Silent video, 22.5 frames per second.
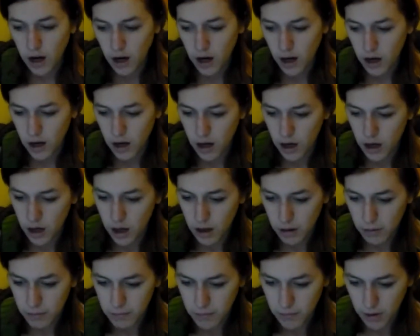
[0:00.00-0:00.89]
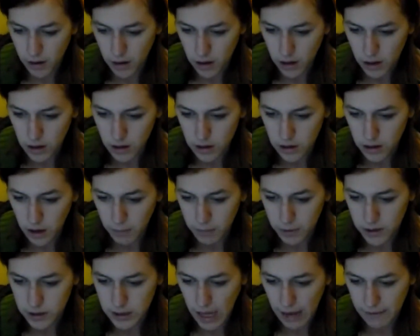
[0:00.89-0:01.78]
Um,
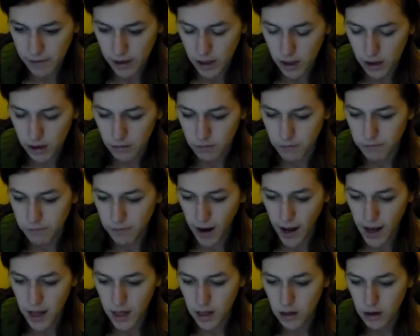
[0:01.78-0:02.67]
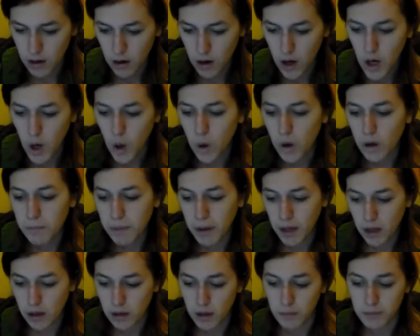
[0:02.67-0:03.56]
number seven, red or
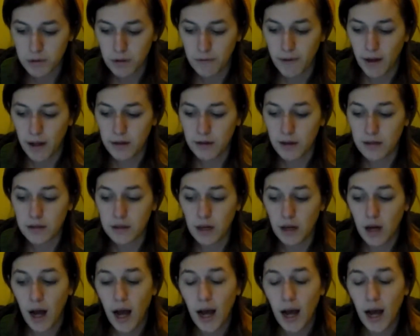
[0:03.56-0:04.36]
pink lips on Valentine's Day.